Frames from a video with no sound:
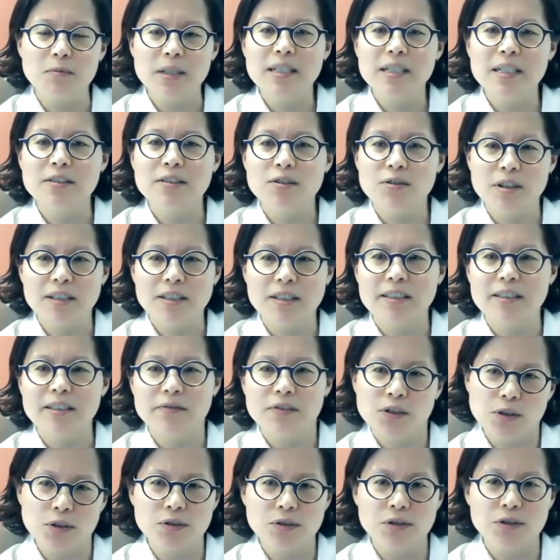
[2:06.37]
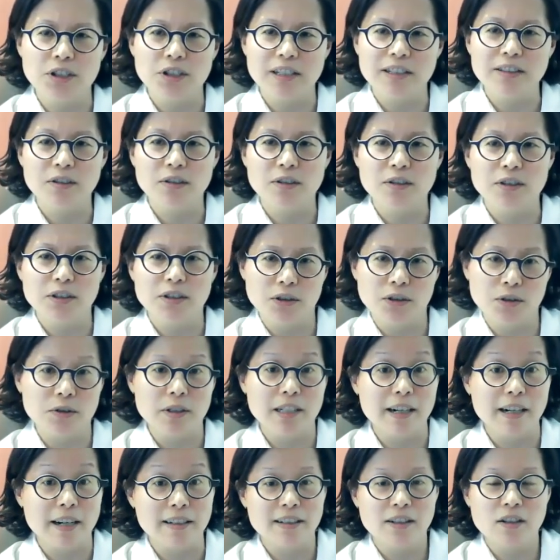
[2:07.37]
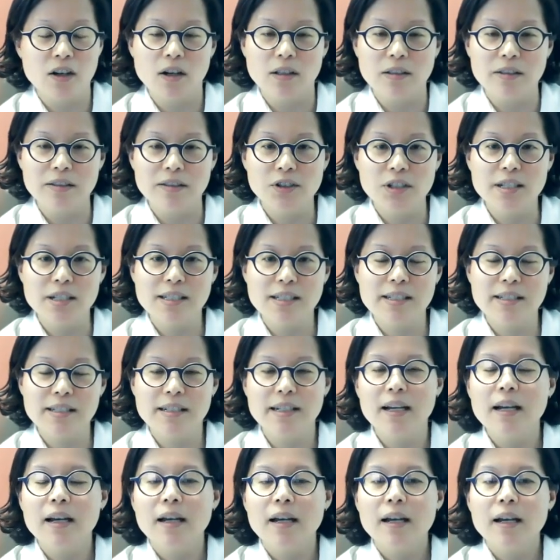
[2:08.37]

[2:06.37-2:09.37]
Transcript: reconstructive surgeon or urogynecologist?